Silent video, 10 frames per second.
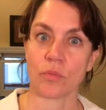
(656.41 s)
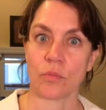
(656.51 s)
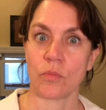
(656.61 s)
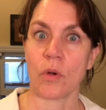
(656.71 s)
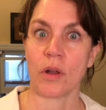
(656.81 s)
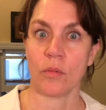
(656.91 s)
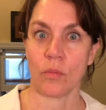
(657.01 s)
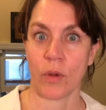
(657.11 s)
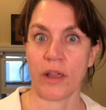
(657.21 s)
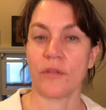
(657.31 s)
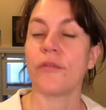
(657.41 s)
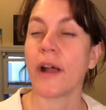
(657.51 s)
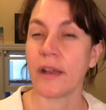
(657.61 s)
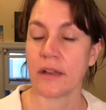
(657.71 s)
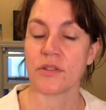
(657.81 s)
one way of
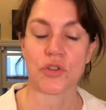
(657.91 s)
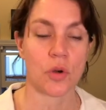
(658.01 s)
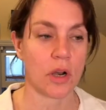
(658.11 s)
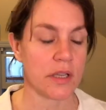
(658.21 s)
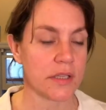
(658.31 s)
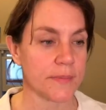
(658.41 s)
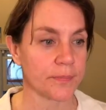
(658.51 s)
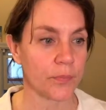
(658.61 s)
finding stories